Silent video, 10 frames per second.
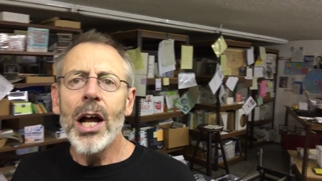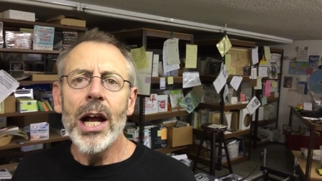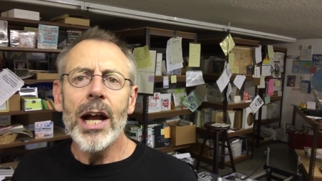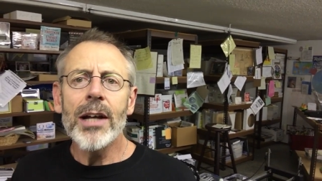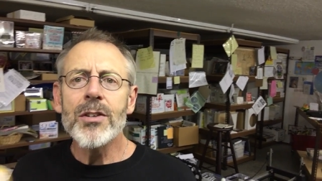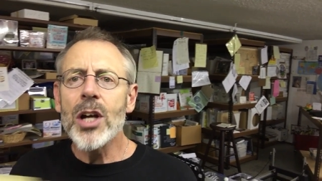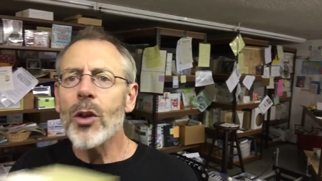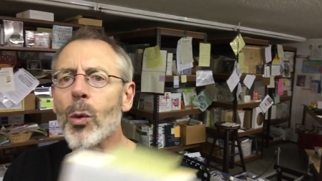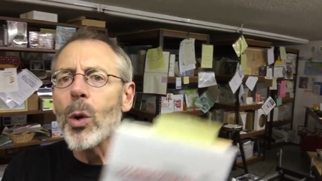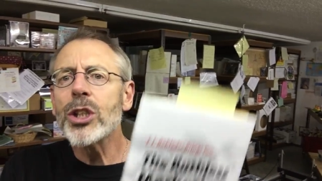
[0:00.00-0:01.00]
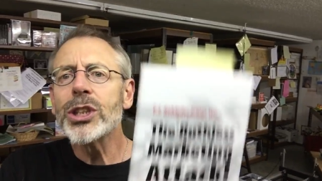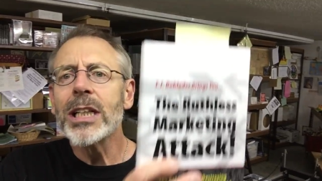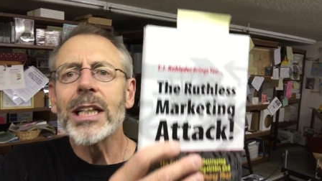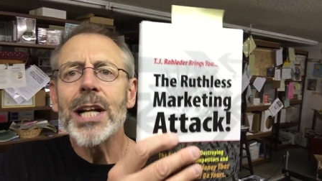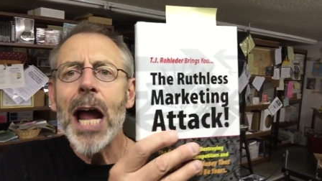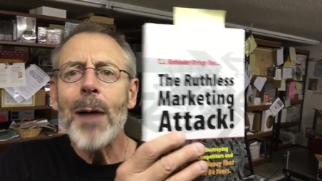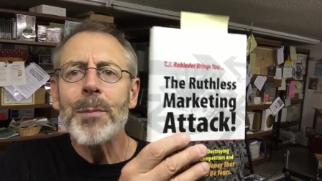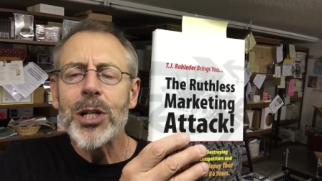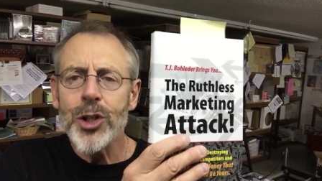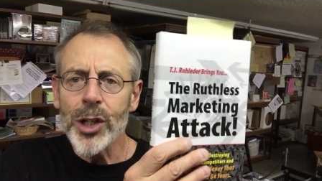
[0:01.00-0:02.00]
And the worst thing that can
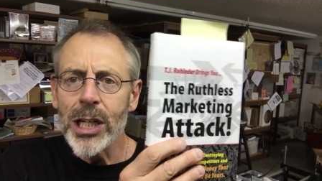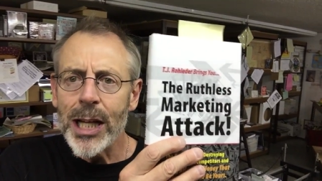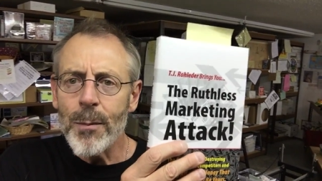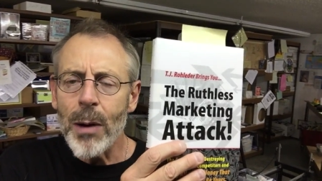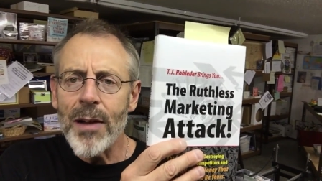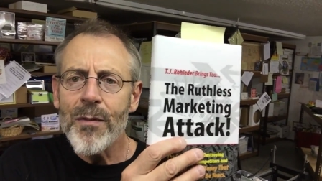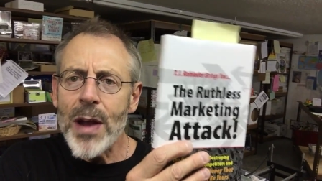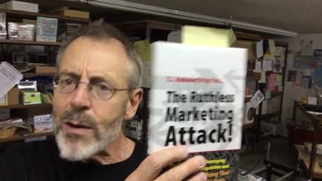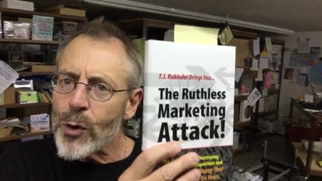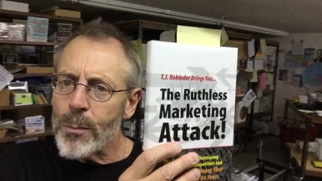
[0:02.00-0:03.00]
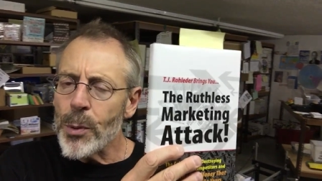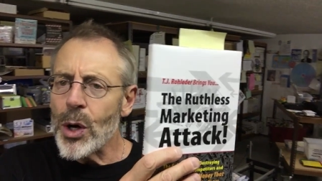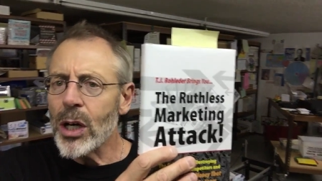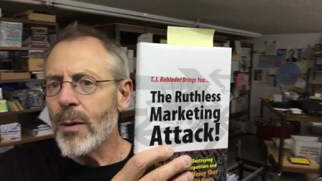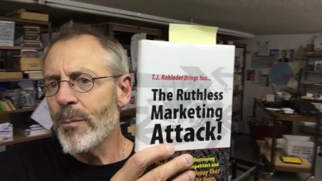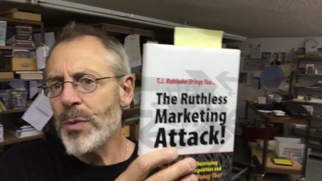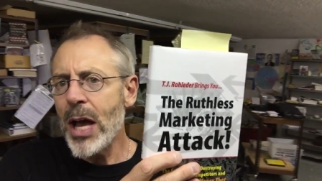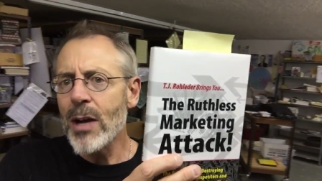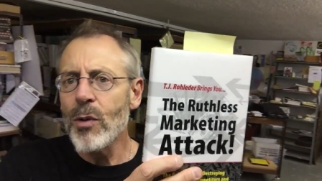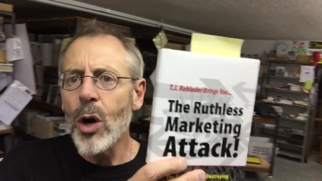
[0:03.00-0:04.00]
happen is you're going to get my favorite book.
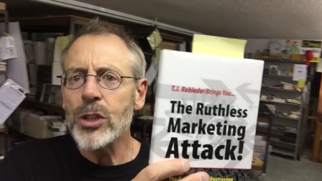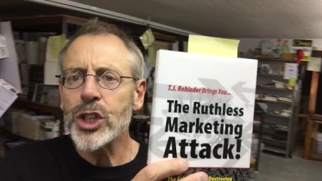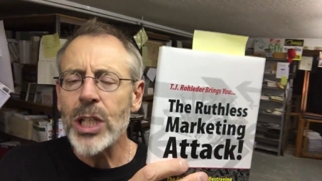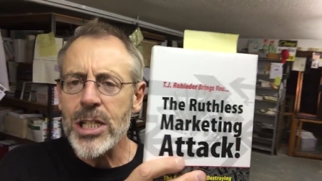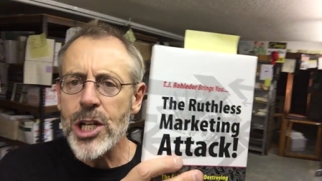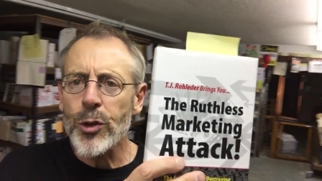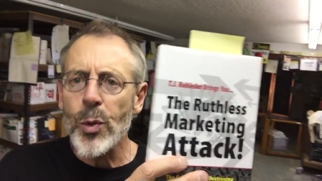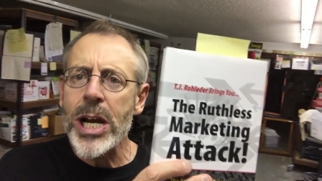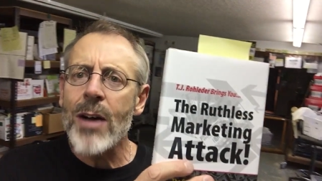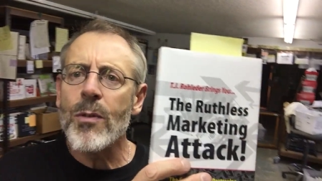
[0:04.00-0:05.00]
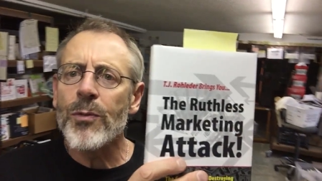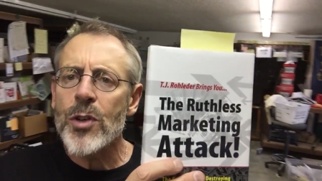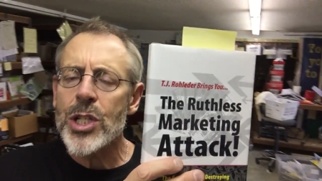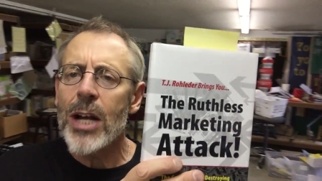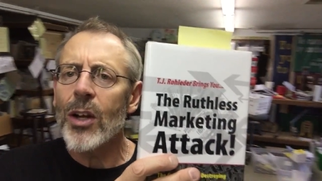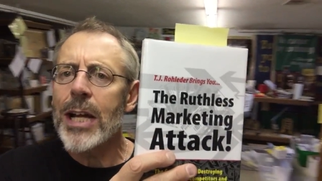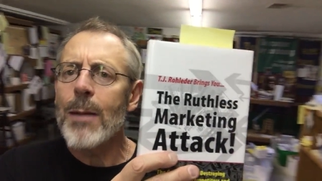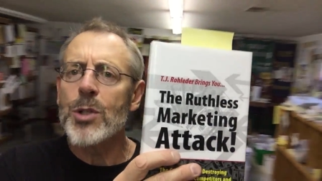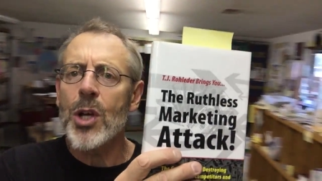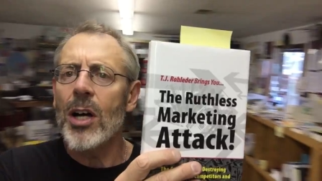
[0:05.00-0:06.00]
Out of all 63 of them for sale on
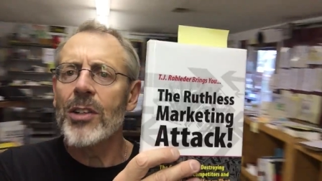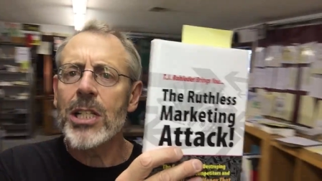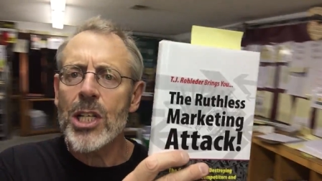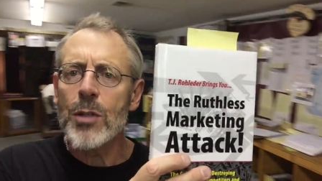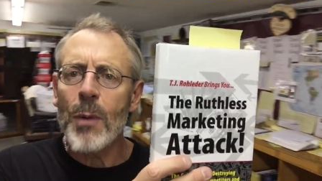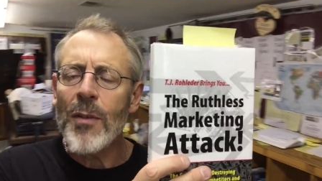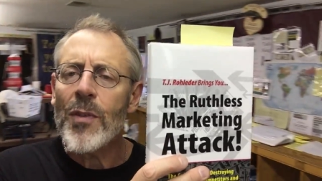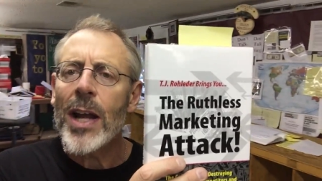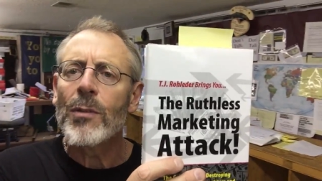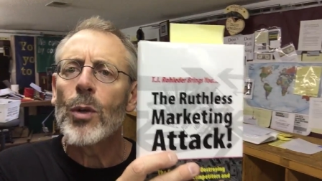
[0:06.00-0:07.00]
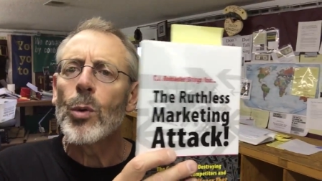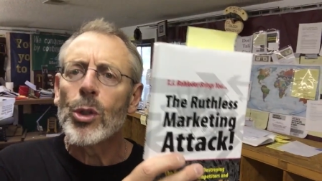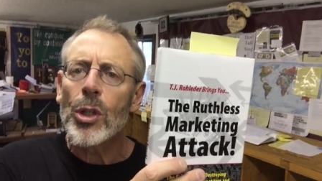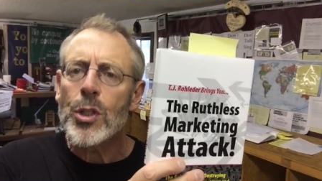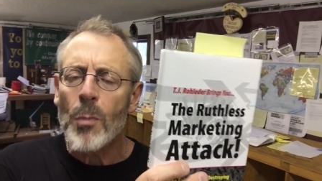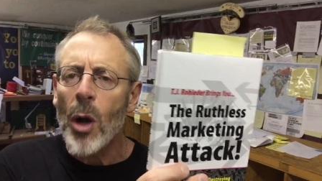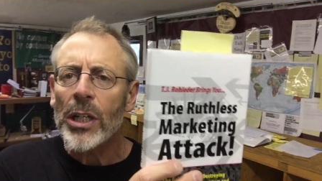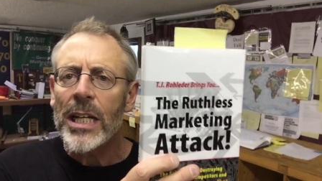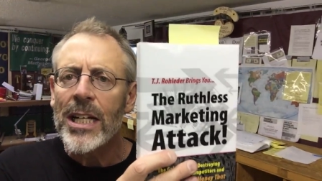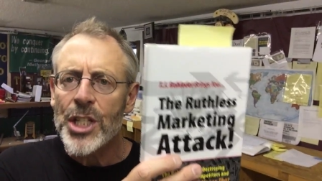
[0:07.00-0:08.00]
Amazon, this is my favorite, Ruthless
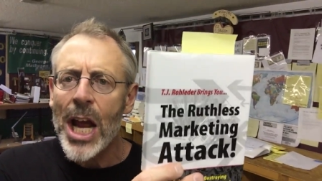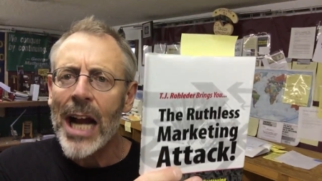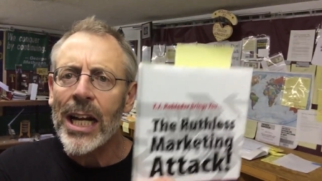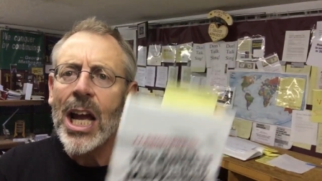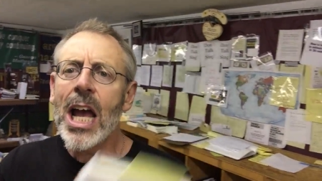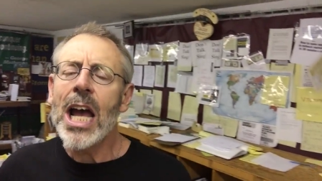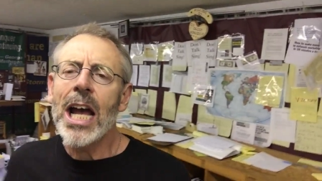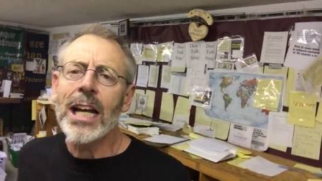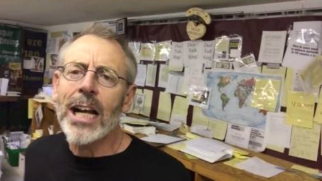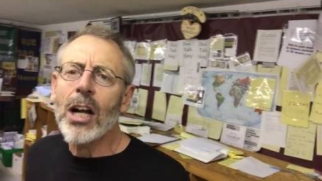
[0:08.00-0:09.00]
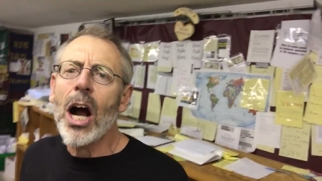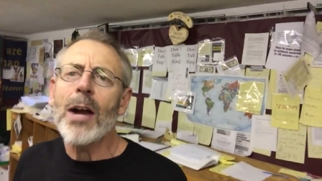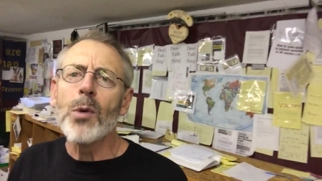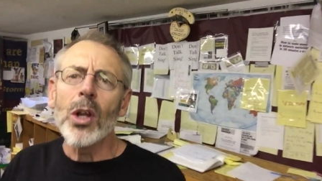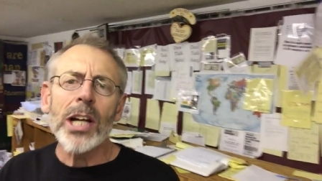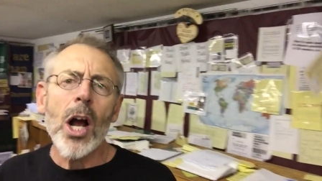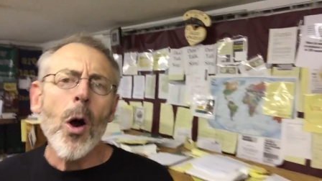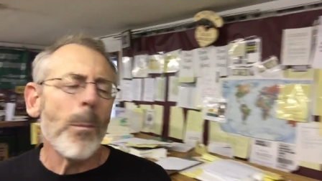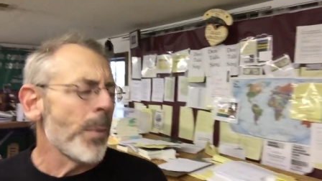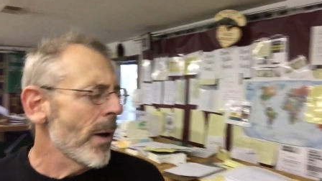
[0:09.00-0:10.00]
Marketing Attack. And I really
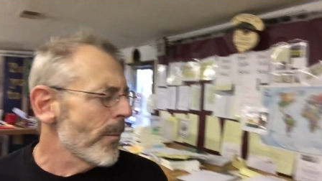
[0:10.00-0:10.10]
hope